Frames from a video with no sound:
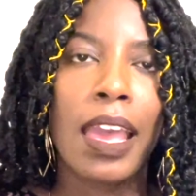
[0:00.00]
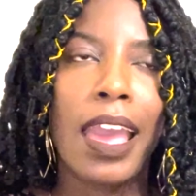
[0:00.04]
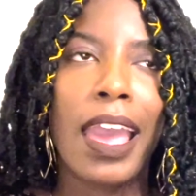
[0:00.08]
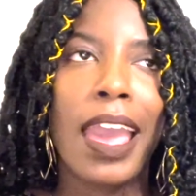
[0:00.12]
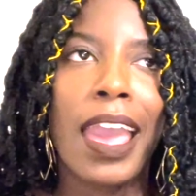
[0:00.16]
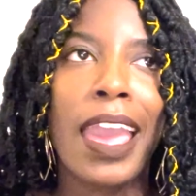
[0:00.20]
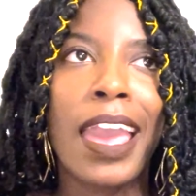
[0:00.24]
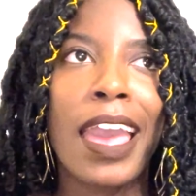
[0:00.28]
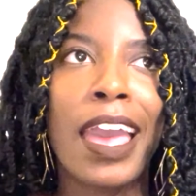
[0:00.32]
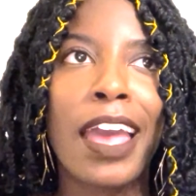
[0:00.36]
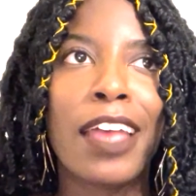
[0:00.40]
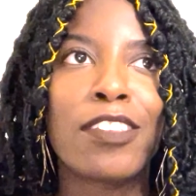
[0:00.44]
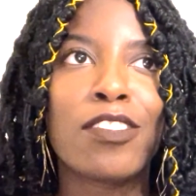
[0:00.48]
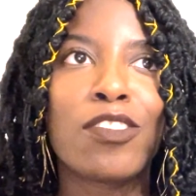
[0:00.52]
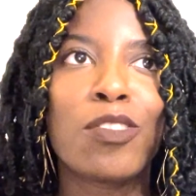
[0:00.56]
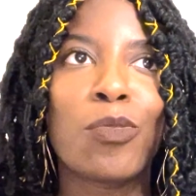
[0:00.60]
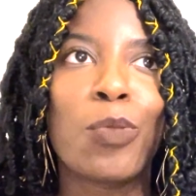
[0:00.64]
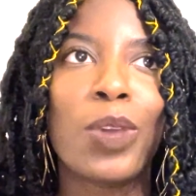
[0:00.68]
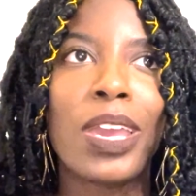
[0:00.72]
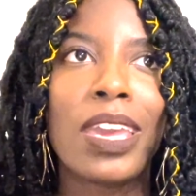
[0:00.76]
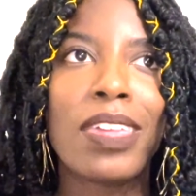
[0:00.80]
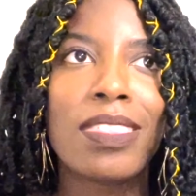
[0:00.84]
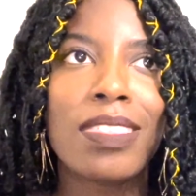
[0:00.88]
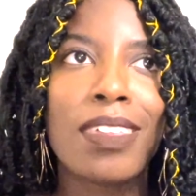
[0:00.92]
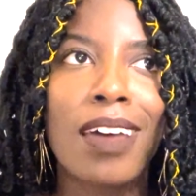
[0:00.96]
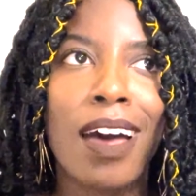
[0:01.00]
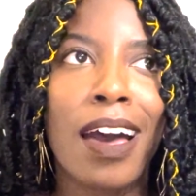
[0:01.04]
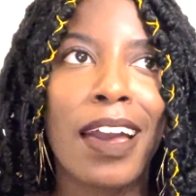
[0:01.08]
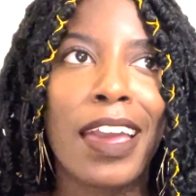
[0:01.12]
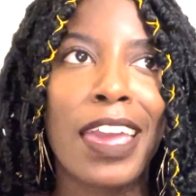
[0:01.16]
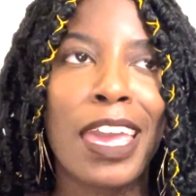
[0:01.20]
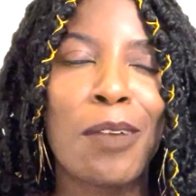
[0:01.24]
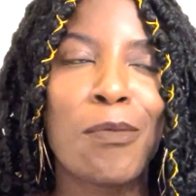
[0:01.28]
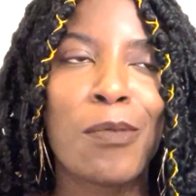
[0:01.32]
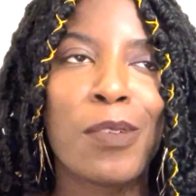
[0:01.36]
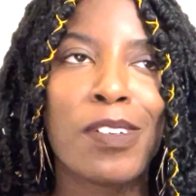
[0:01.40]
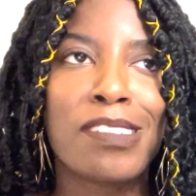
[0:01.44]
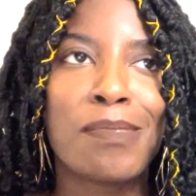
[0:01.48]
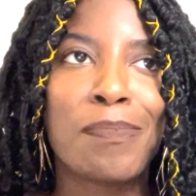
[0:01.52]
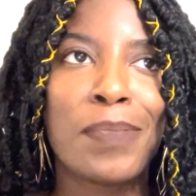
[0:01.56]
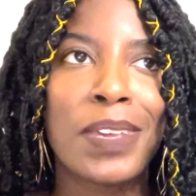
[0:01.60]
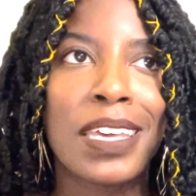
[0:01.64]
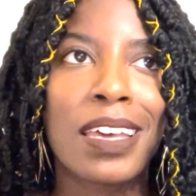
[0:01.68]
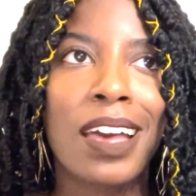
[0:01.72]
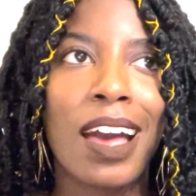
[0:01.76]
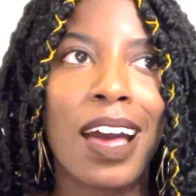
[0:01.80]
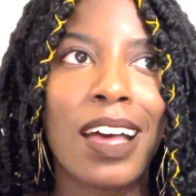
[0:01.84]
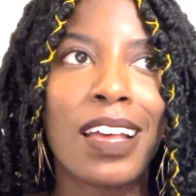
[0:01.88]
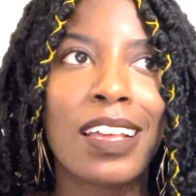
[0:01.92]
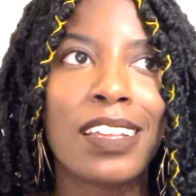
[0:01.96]
And we thought it was
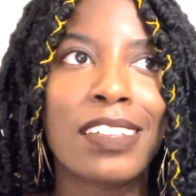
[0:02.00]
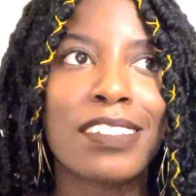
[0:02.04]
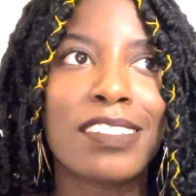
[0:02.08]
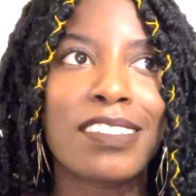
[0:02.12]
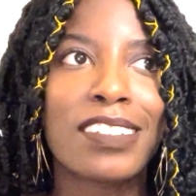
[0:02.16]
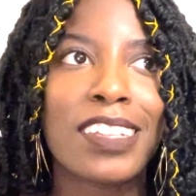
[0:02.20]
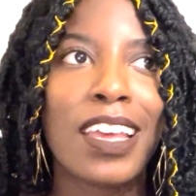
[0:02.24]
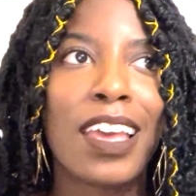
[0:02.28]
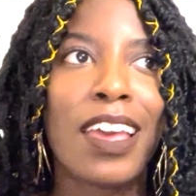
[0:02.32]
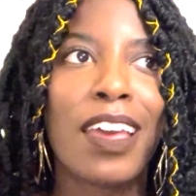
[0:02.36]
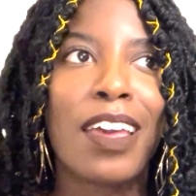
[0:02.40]
because